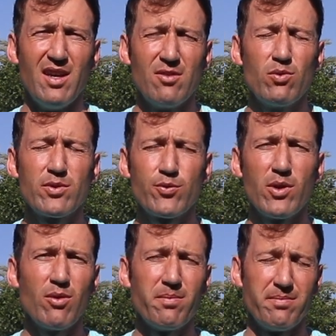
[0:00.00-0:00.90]
which
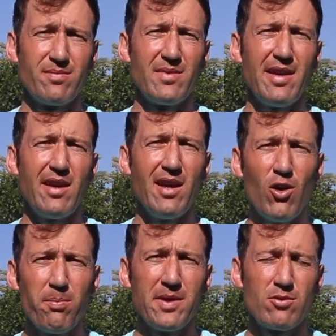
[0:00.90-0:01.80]
will
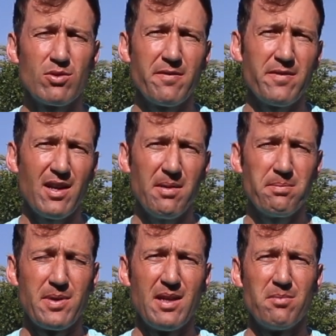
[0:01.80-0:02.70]
help me to develop
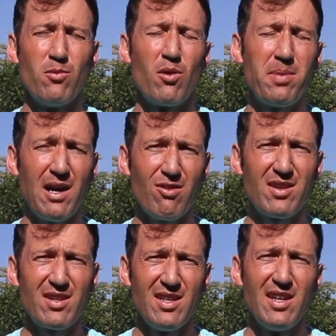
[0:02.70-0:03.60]
more
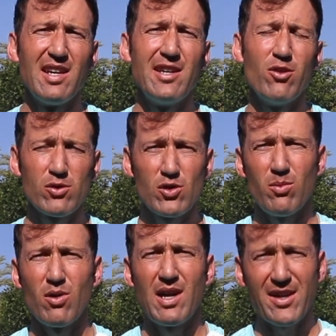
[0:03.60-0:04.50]
power and also
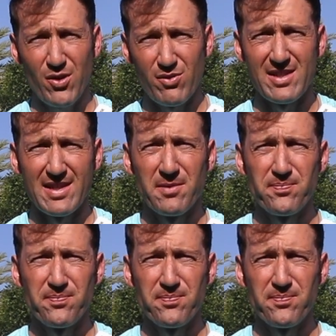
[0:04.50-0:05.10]
more accuracy.